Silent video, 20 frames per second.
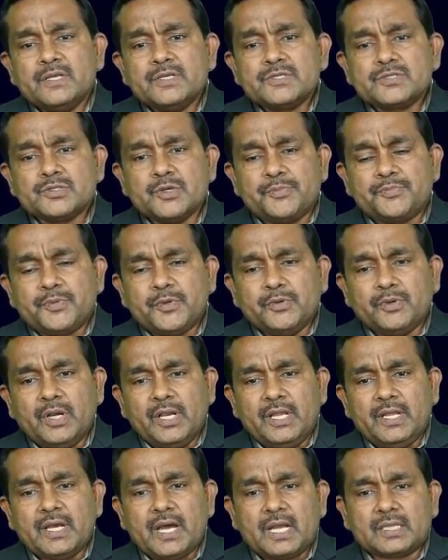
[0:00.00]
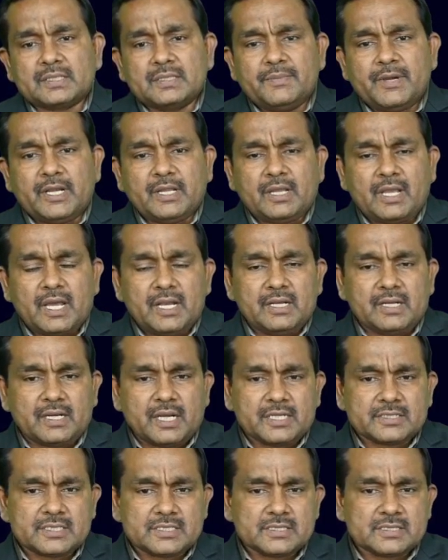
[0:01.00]
So purely arithmetic
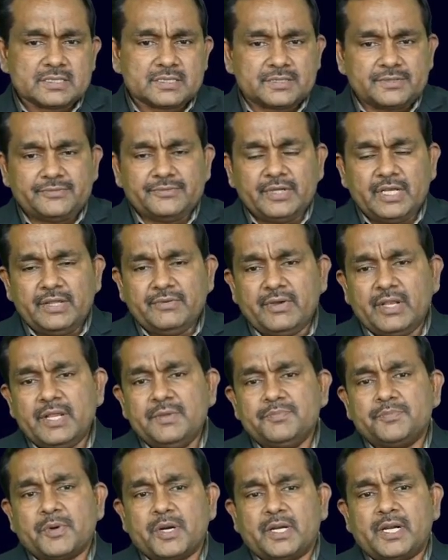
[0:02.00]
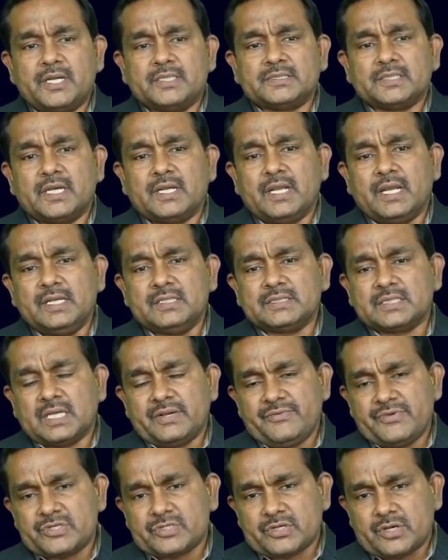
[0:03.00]
calculations very important, sir, in
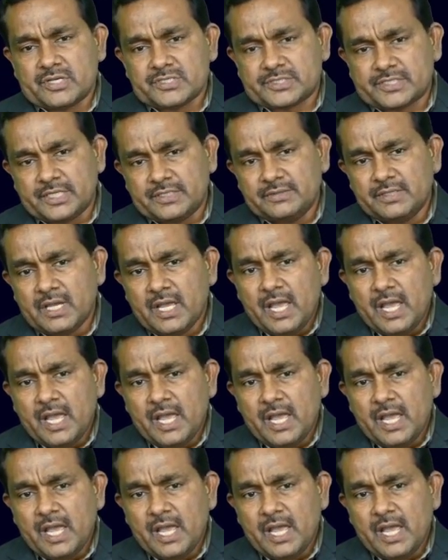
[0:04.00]
service costing.